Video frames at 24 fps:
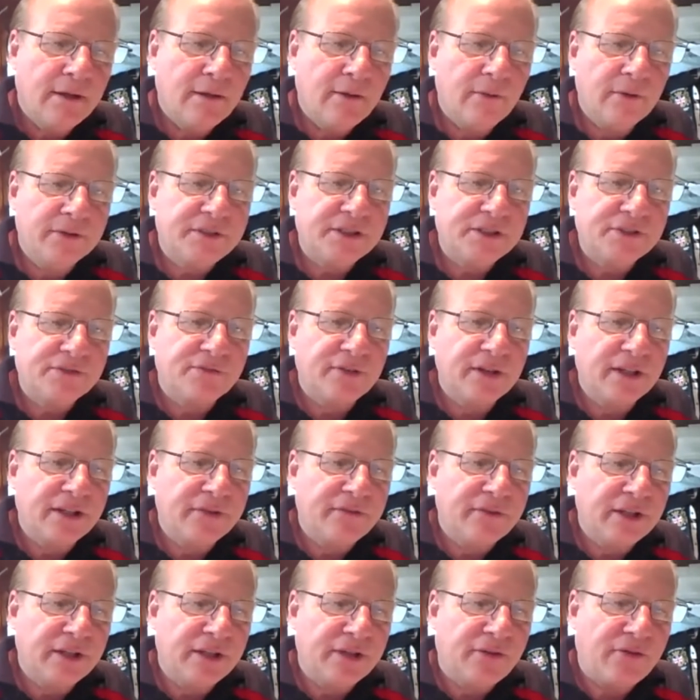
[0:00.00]
which is really,
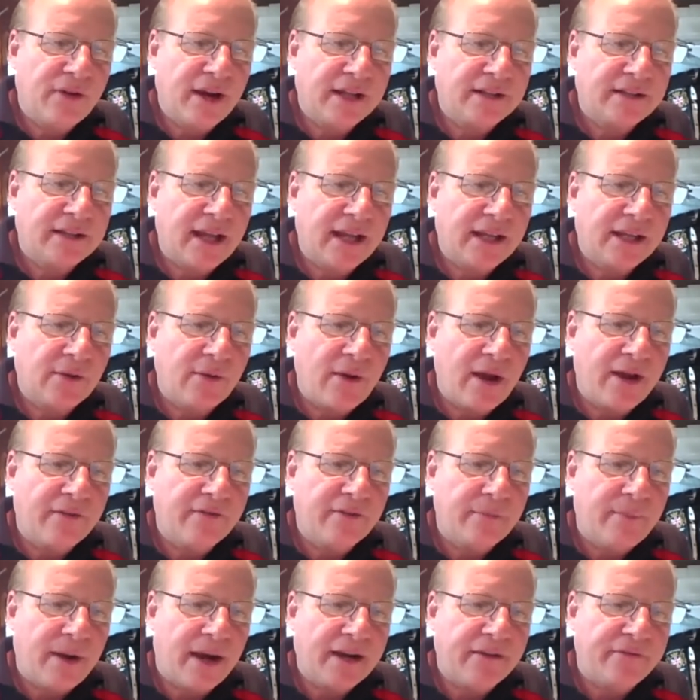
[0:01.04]
really great. Thank you,
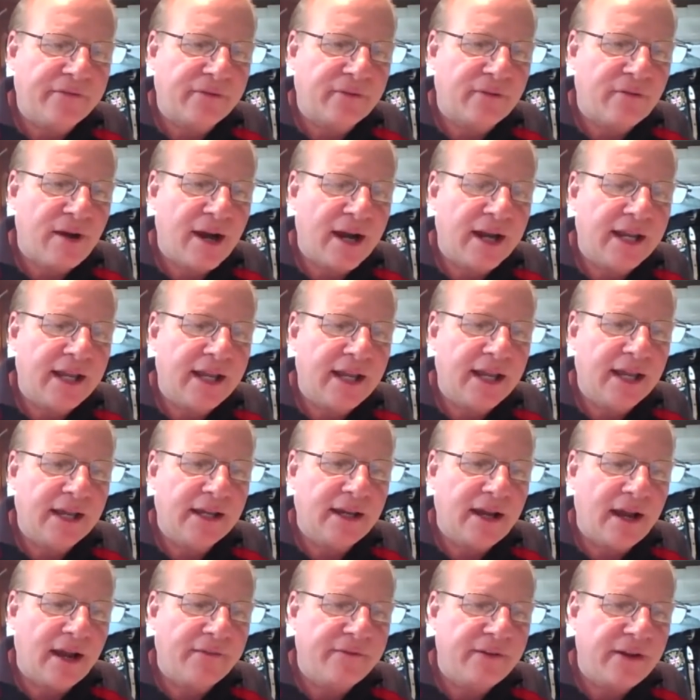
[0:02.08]
everybody, for writing
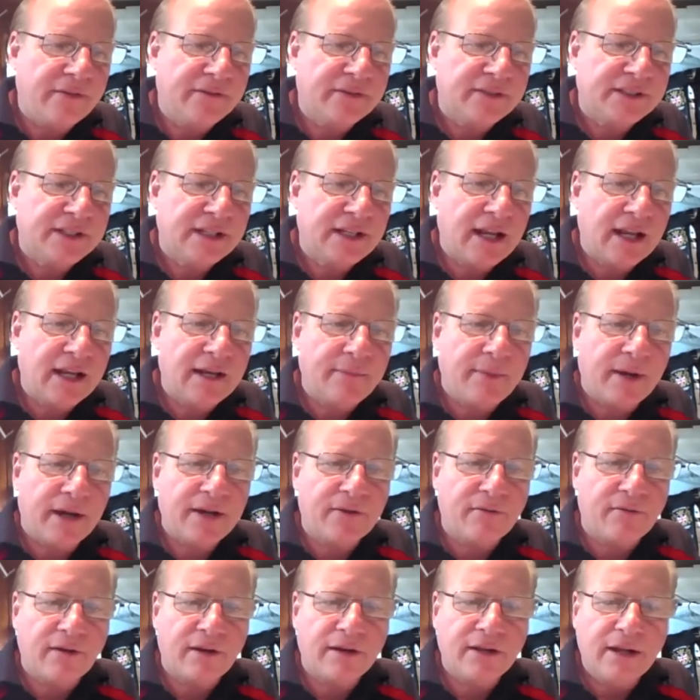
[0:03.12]
in. I've never seen
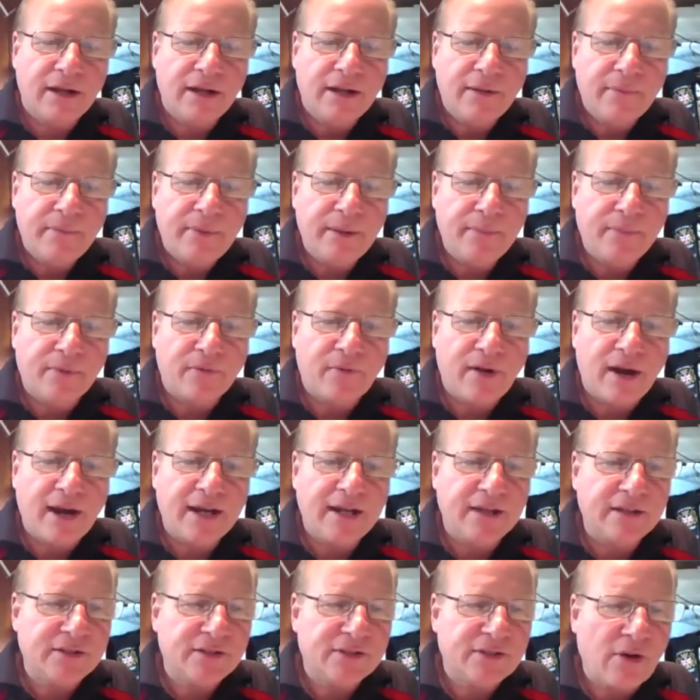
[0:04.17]
anybody people write
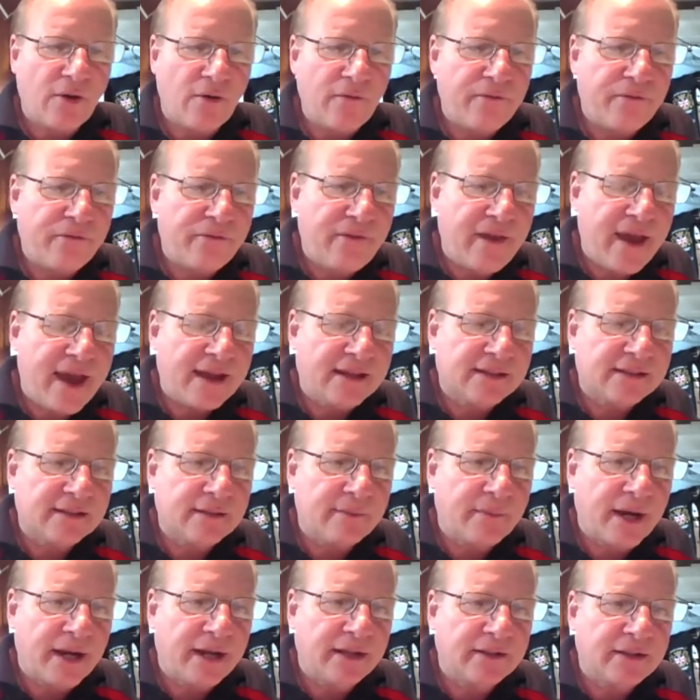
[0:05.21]
in so fast
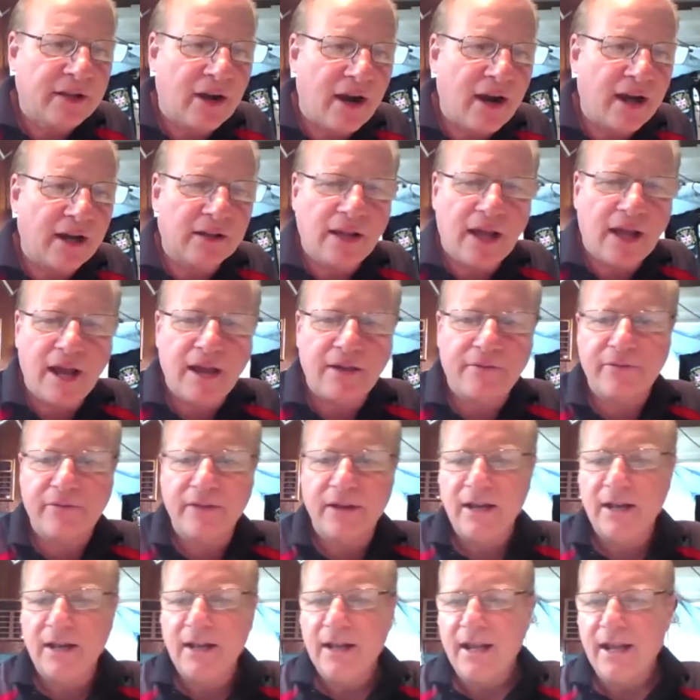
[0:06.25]
in my entire life,
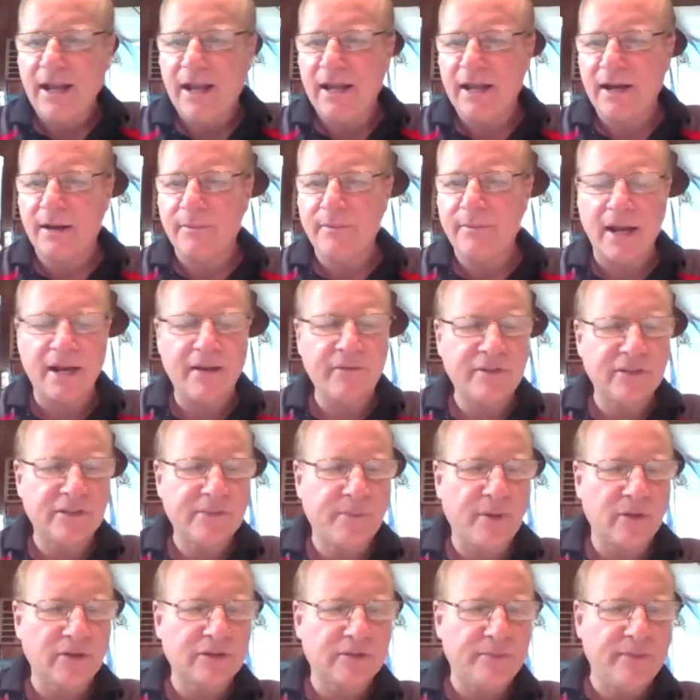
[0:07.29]
and I'm not even
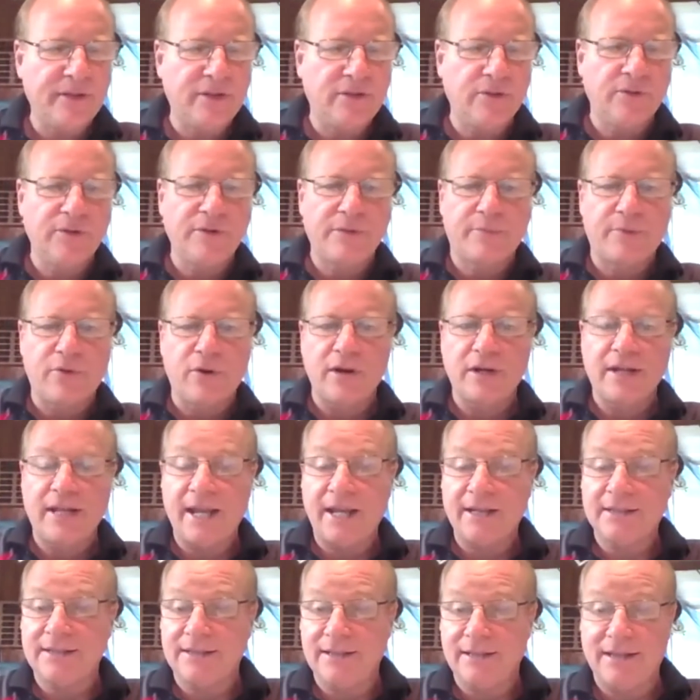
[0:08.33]
supposed to be doing the
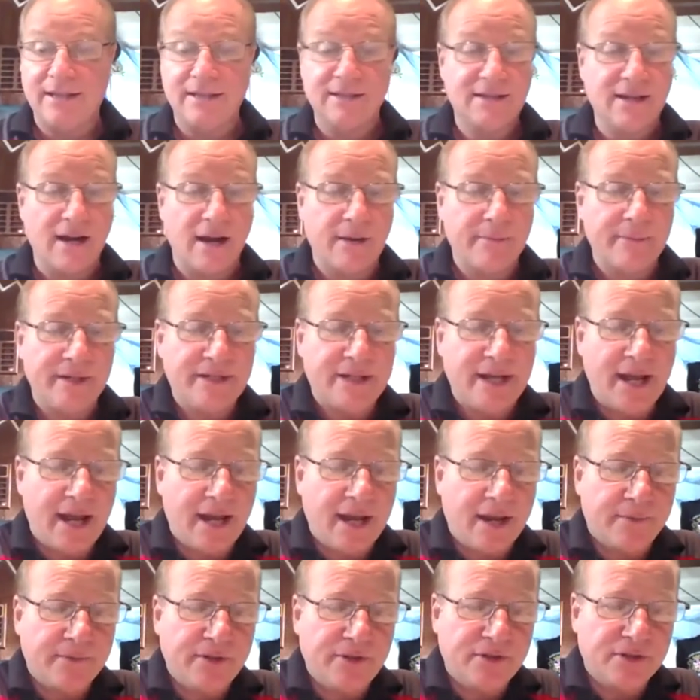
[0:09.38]
broadcast at this time of
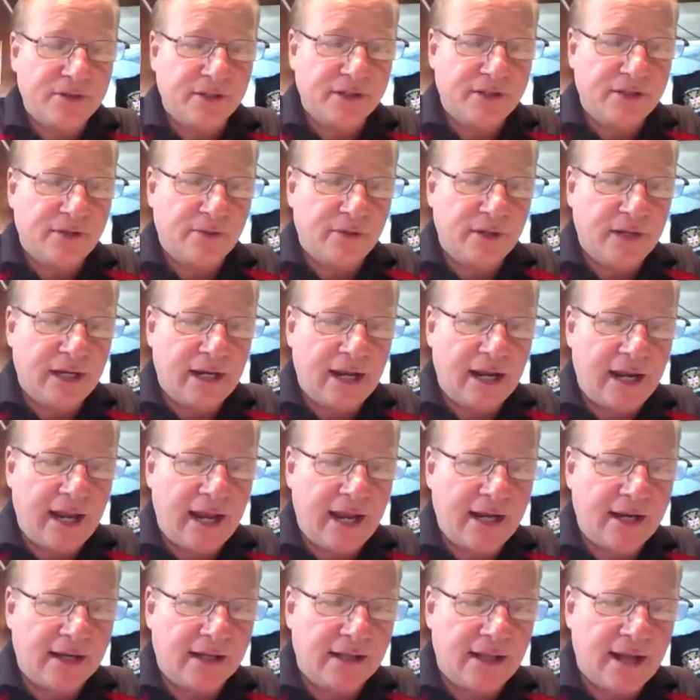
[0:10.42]
day. I'm usually doing it at
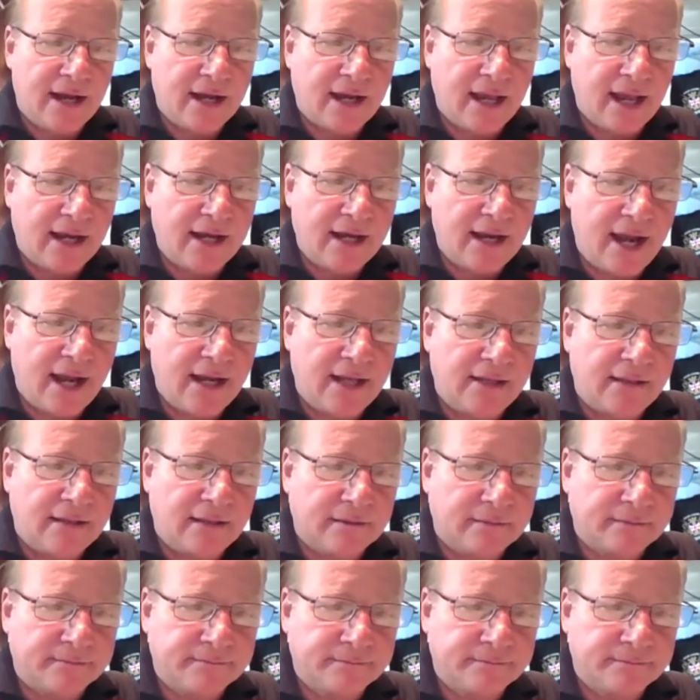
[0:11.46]
8 o'clock at night.